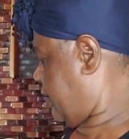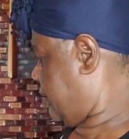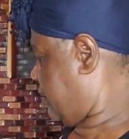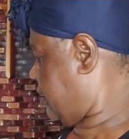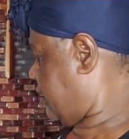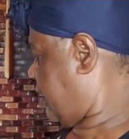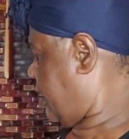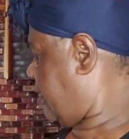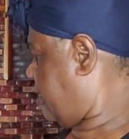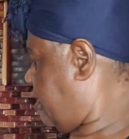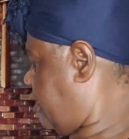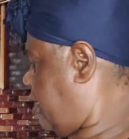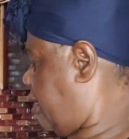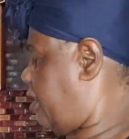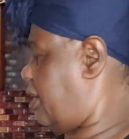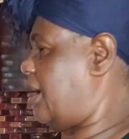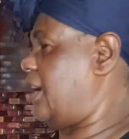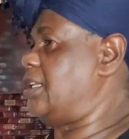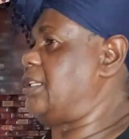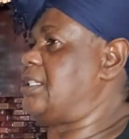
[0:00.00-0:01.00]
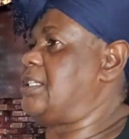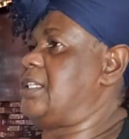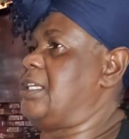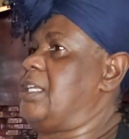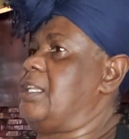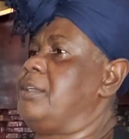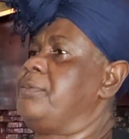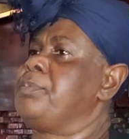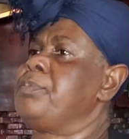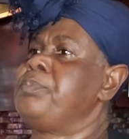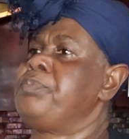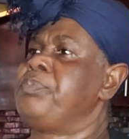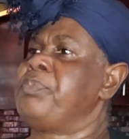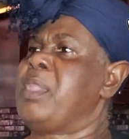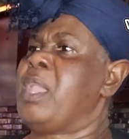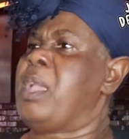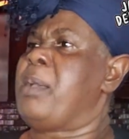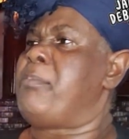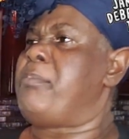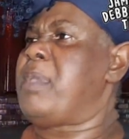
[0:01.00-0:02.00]
it stand there until
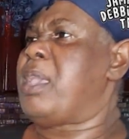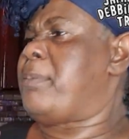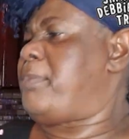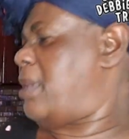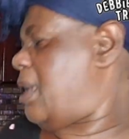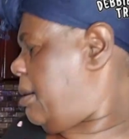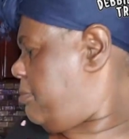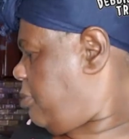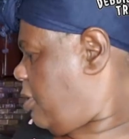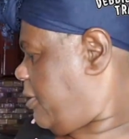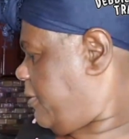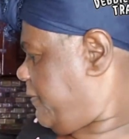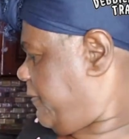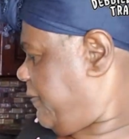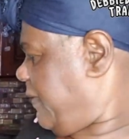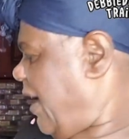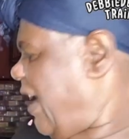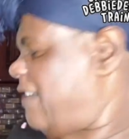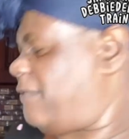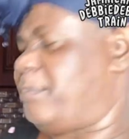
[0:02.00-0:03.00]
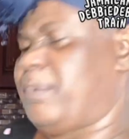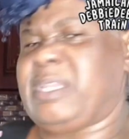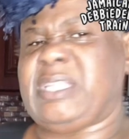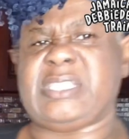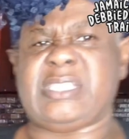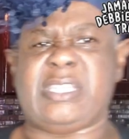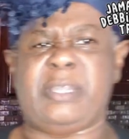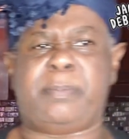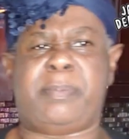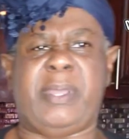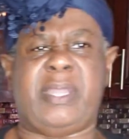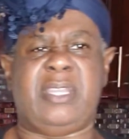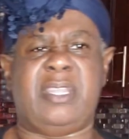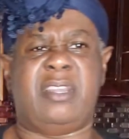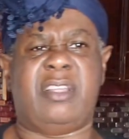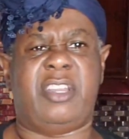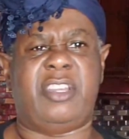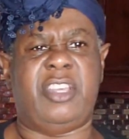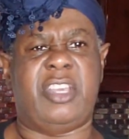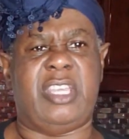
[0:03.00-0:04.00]
maybe about 5 minutes, depending
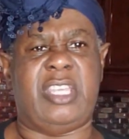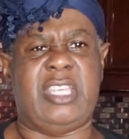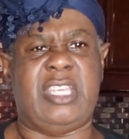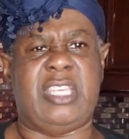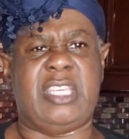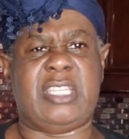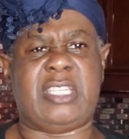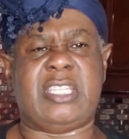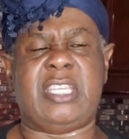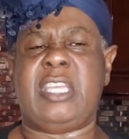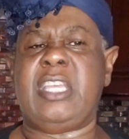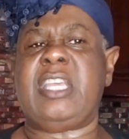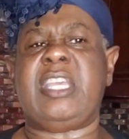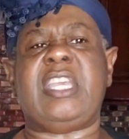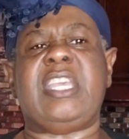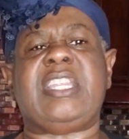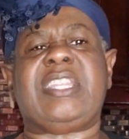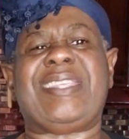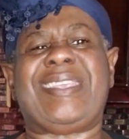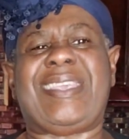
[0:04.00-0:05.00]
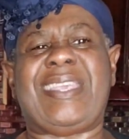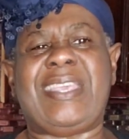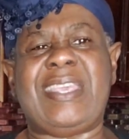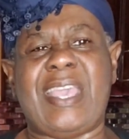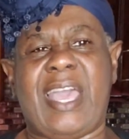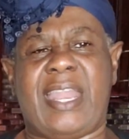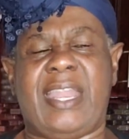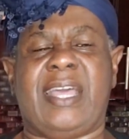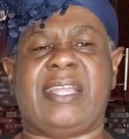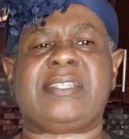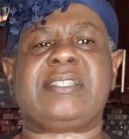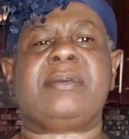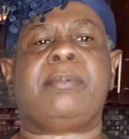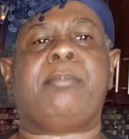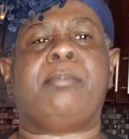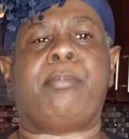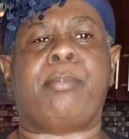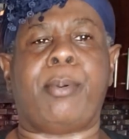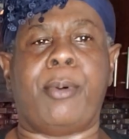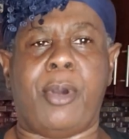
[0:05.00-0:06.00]
on your heat. It cannot
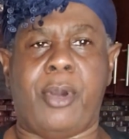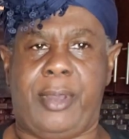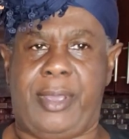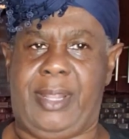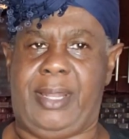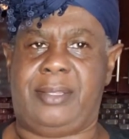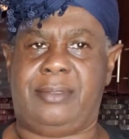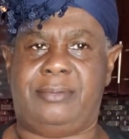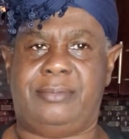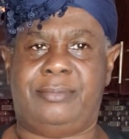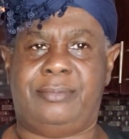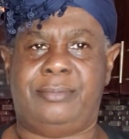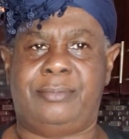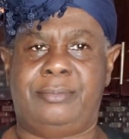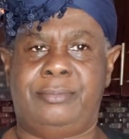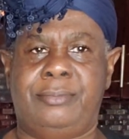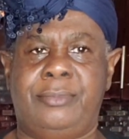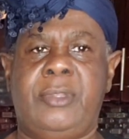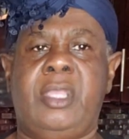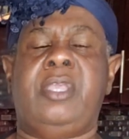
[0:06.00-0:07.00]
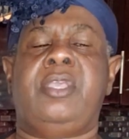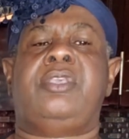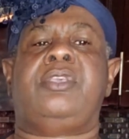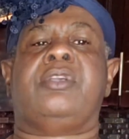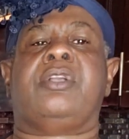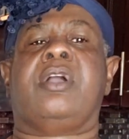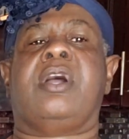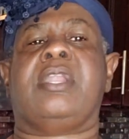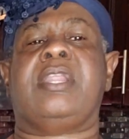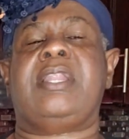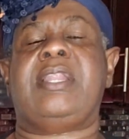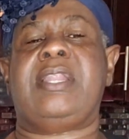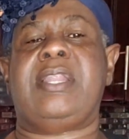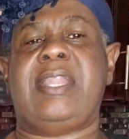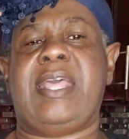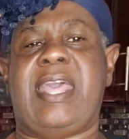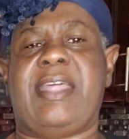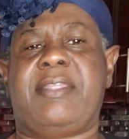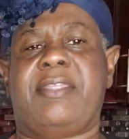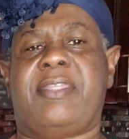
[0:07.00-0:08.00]
boil. You gotta
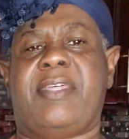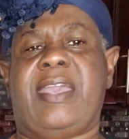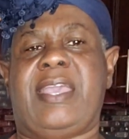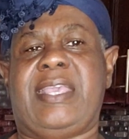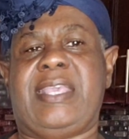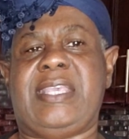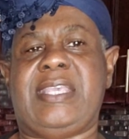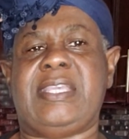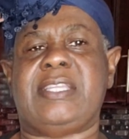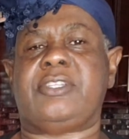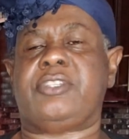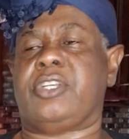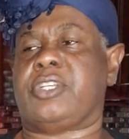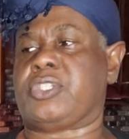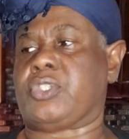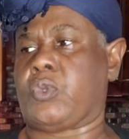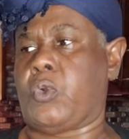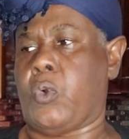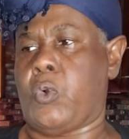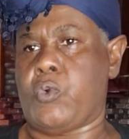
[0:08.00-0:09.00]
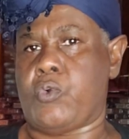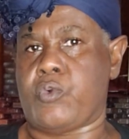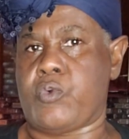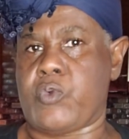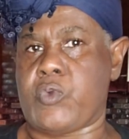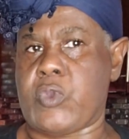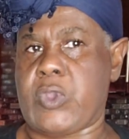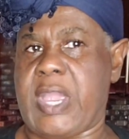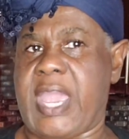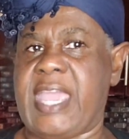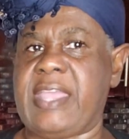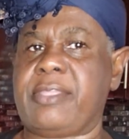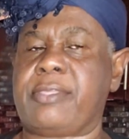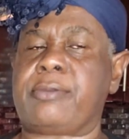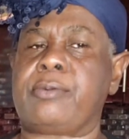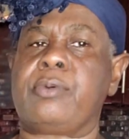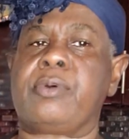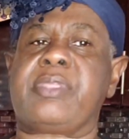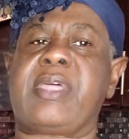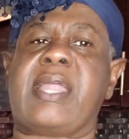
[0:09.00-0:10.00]
let the heat just go right
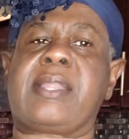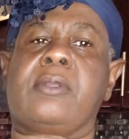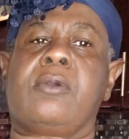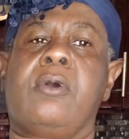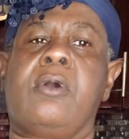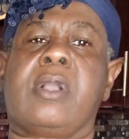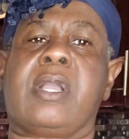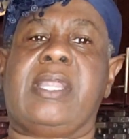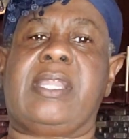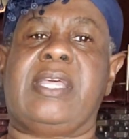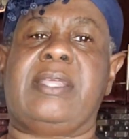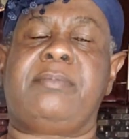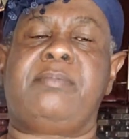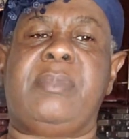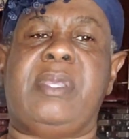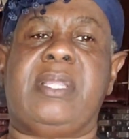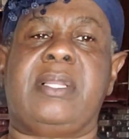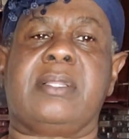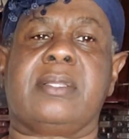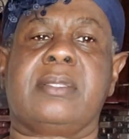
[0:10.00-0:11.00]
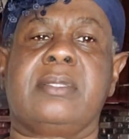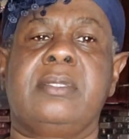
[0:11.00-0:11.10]
through that coconut milk.